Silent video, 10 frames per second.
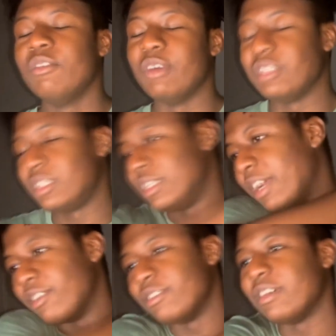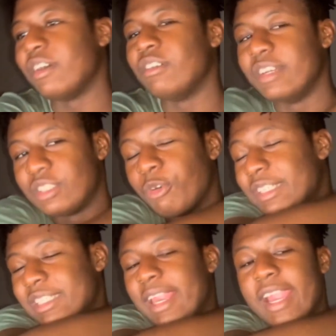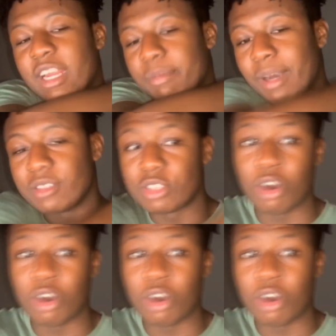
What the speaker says: Which it's always scared about